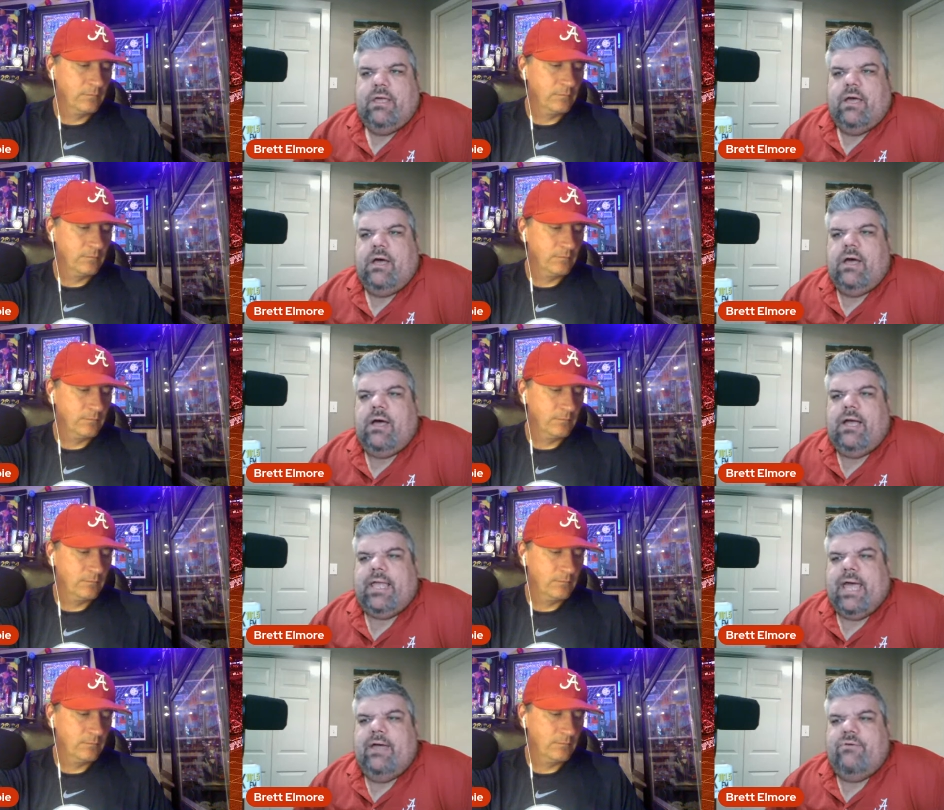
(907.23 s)
Speaker 1: a
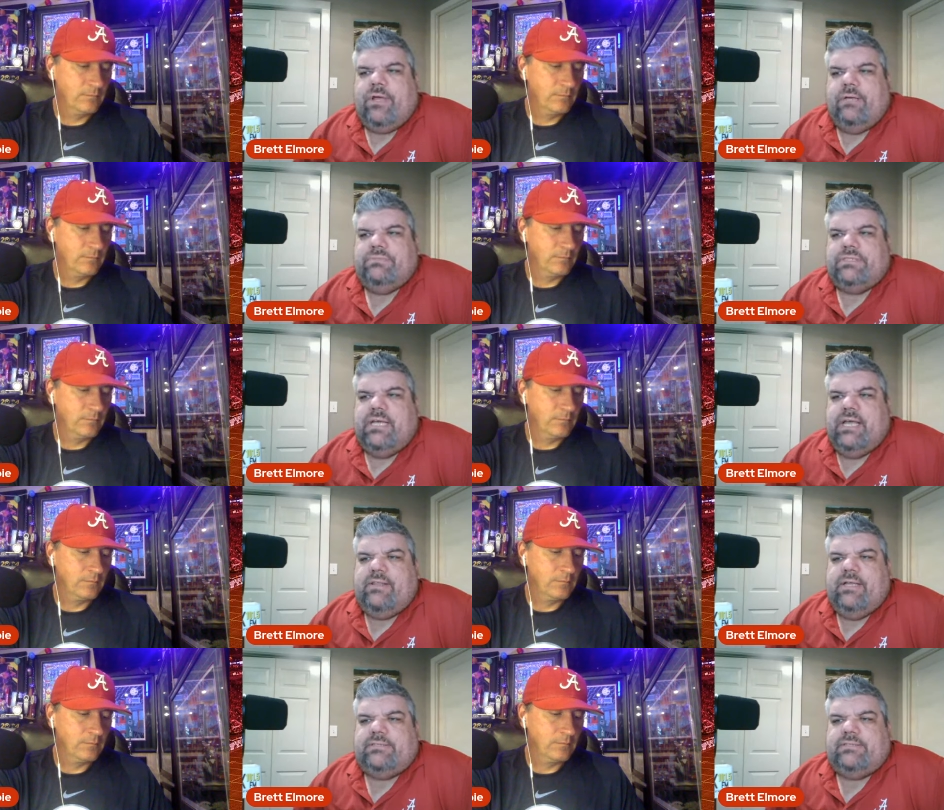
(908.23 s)
guy who comes in
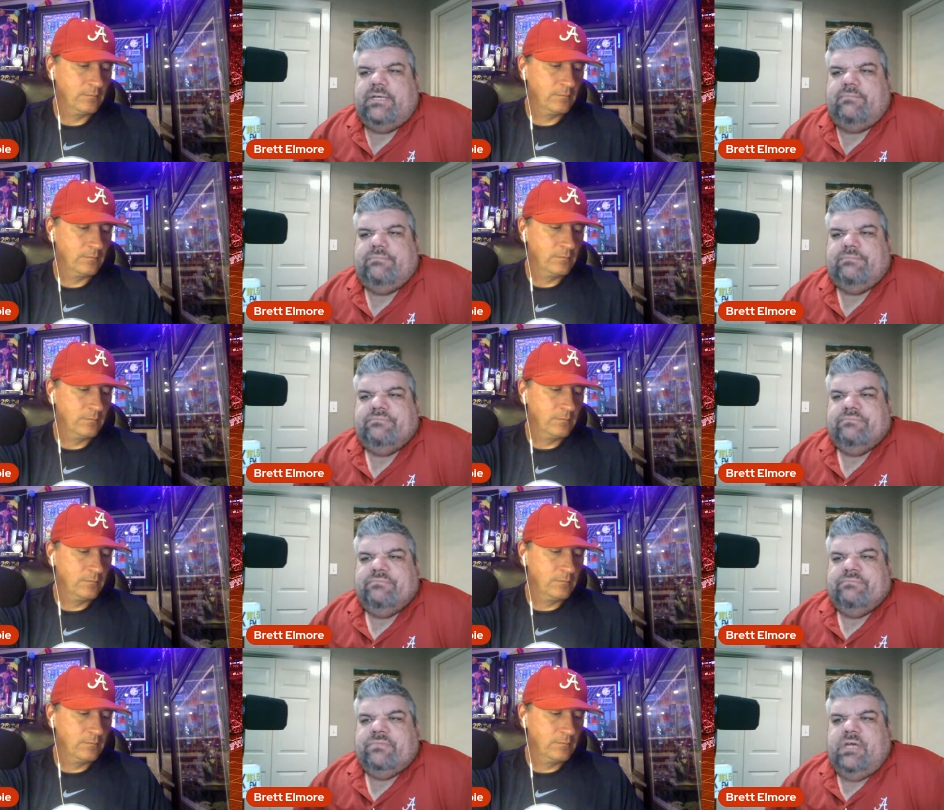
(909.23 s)
that
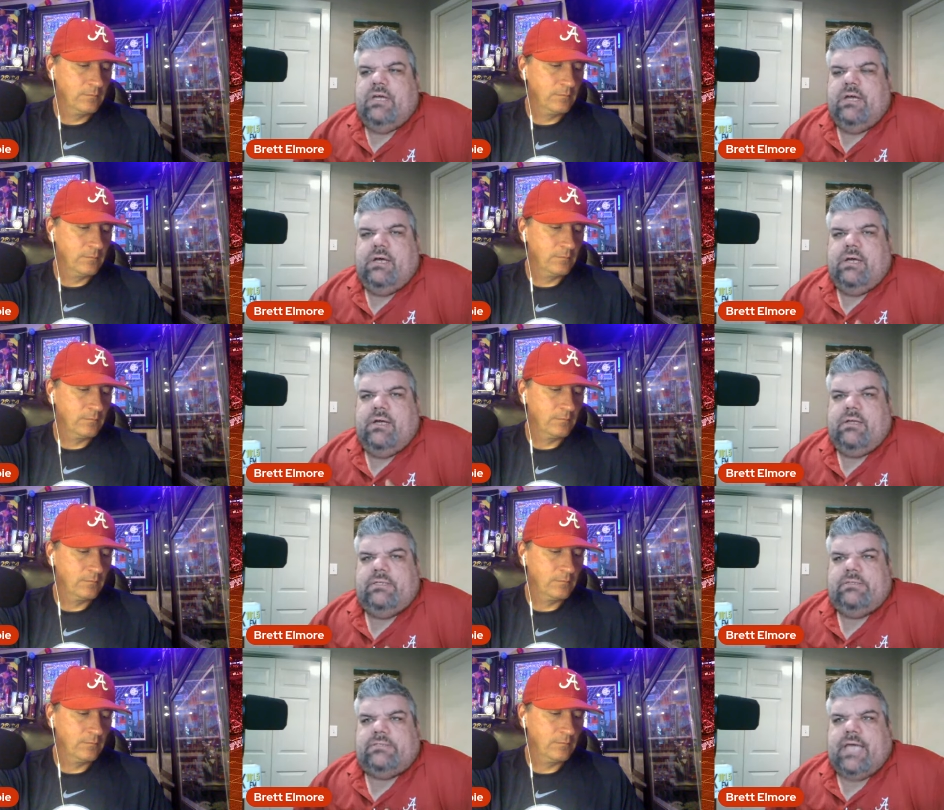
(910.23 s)

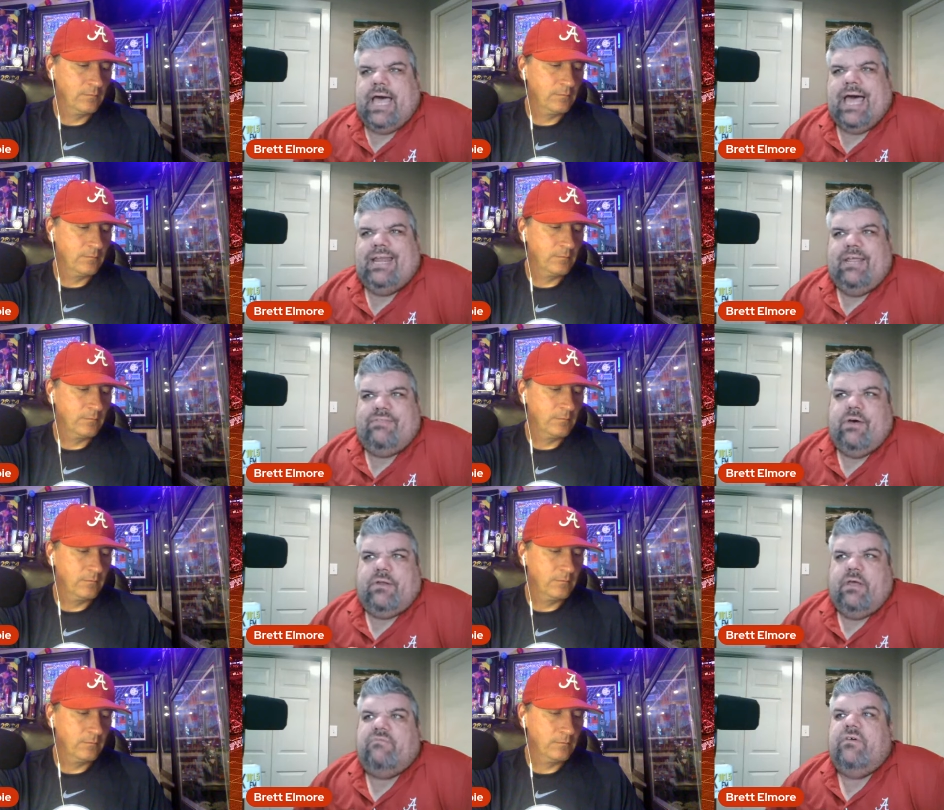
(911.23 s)
is highly thought
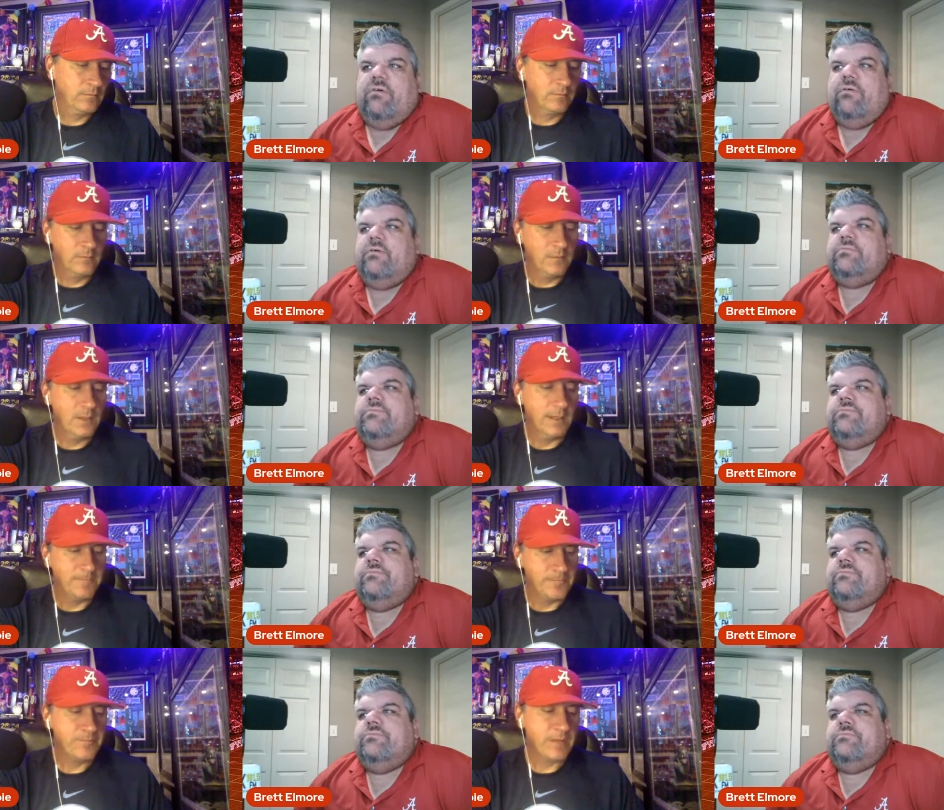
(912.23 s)
of.
Speaker 2: Yeah.
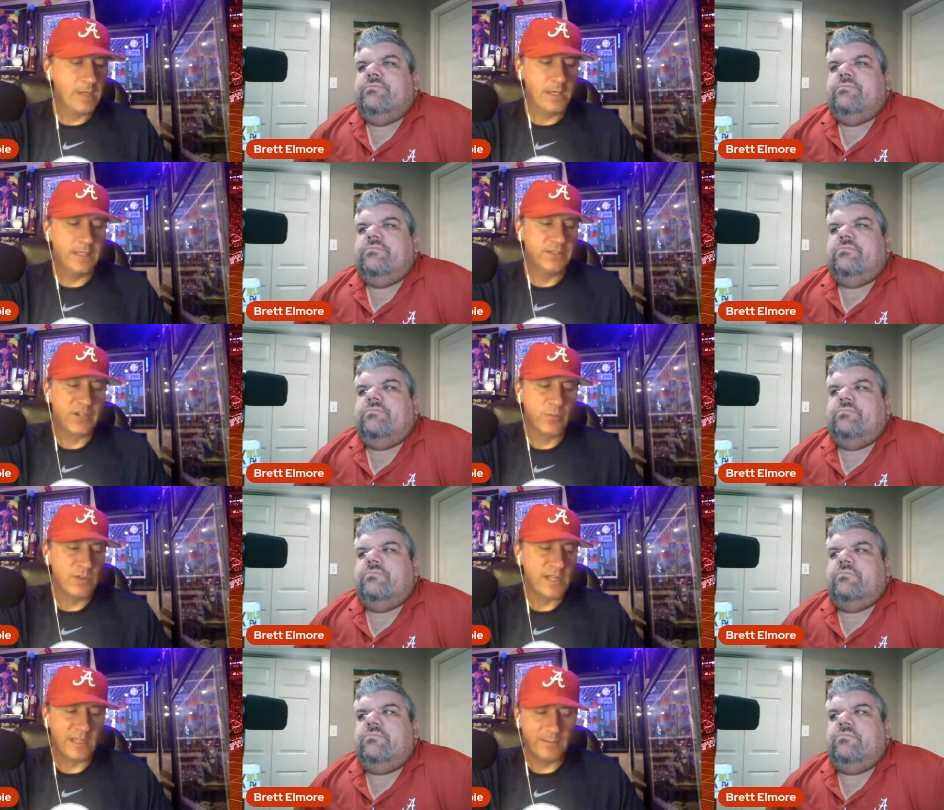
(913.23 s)
And someone
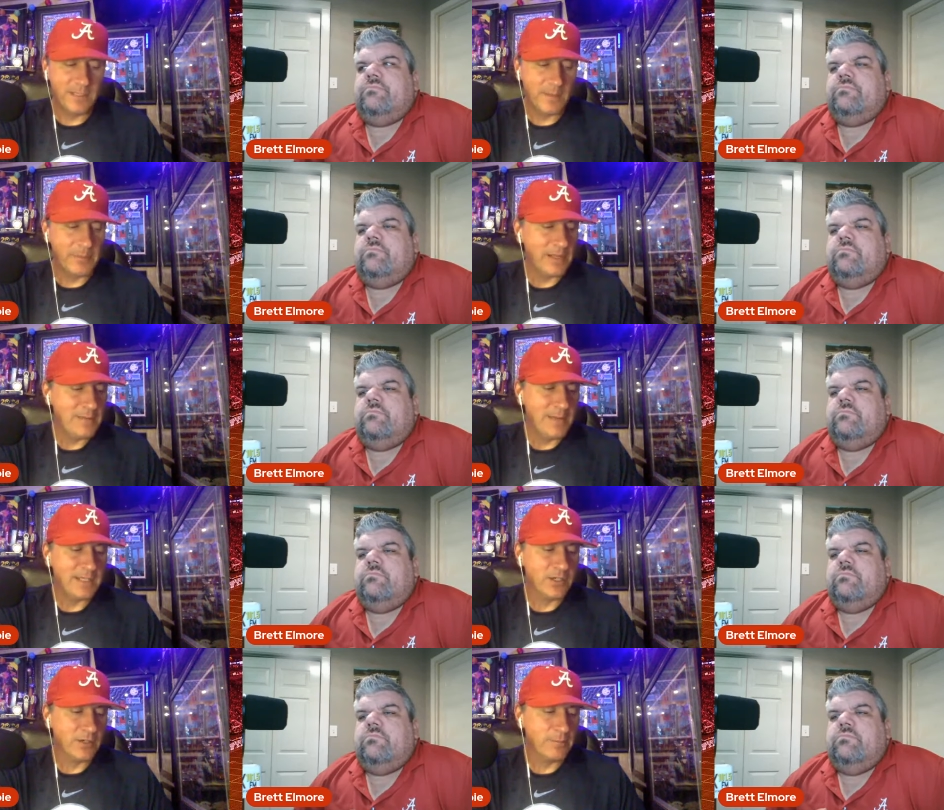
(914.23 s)
that could be a
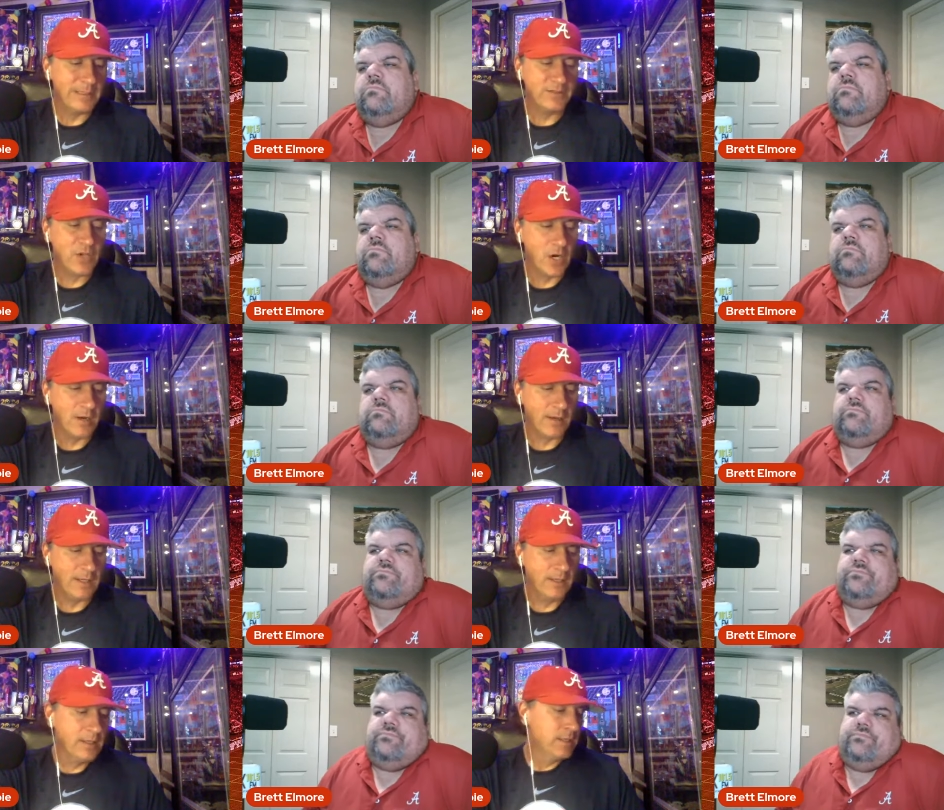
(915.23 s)
playmaker, big
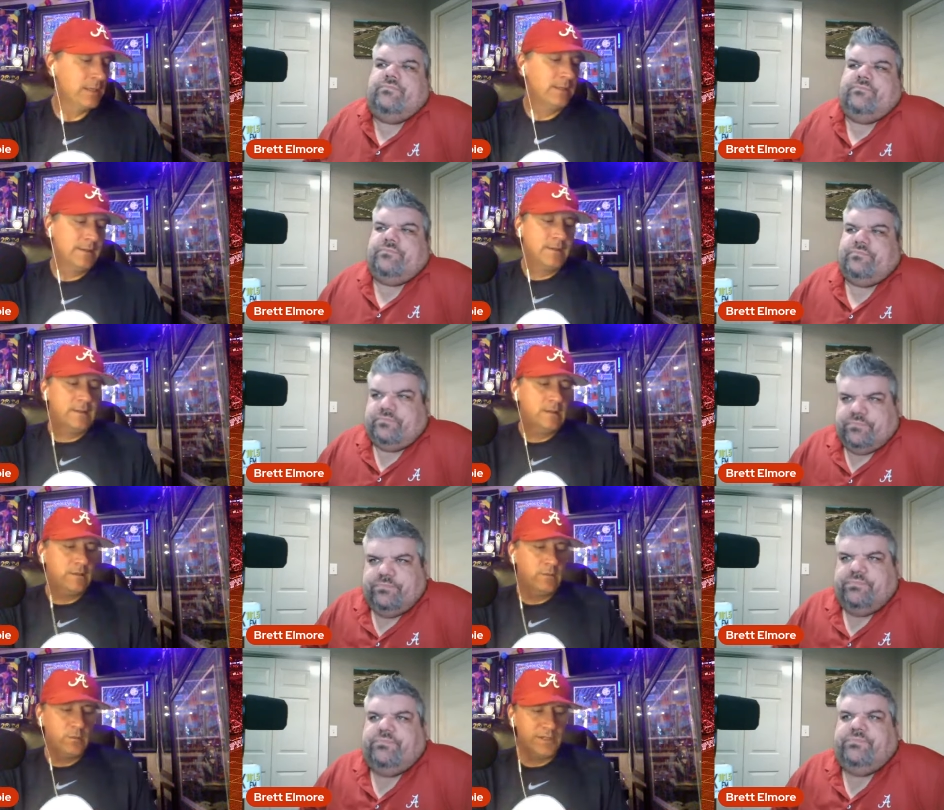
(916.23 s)
target
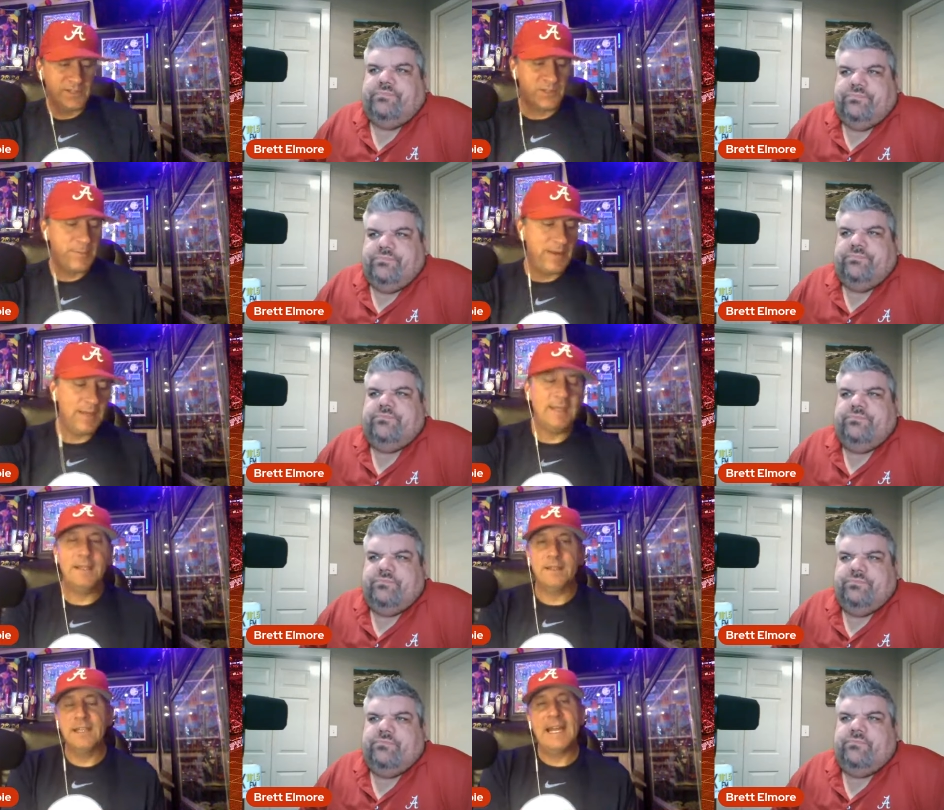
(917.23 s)
with speed and